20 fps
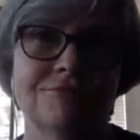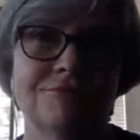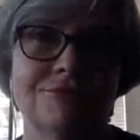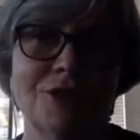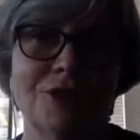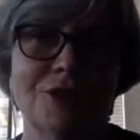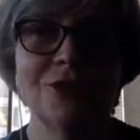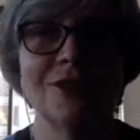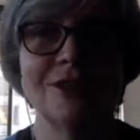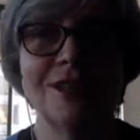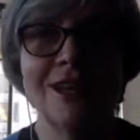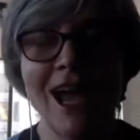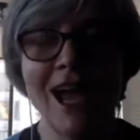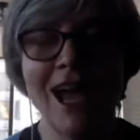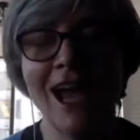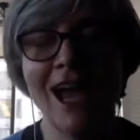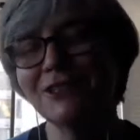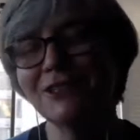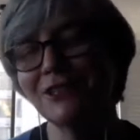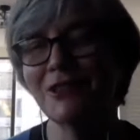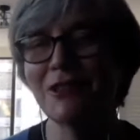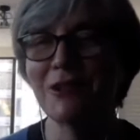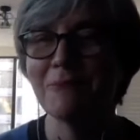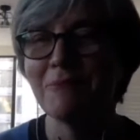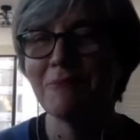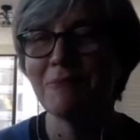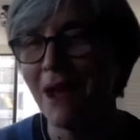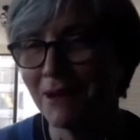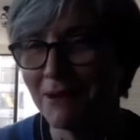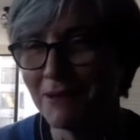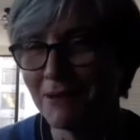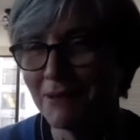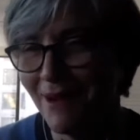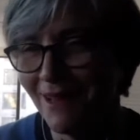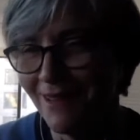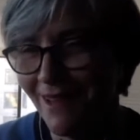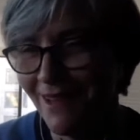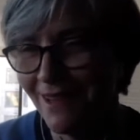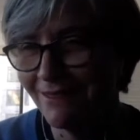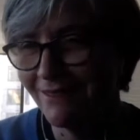you know, actually they're back in my
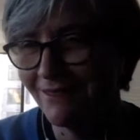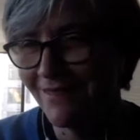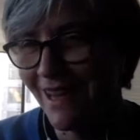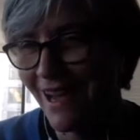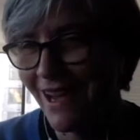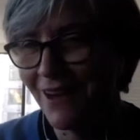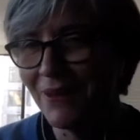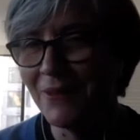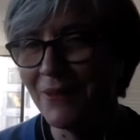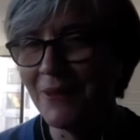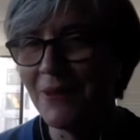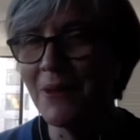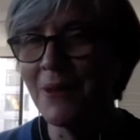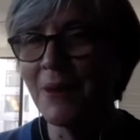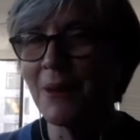life now,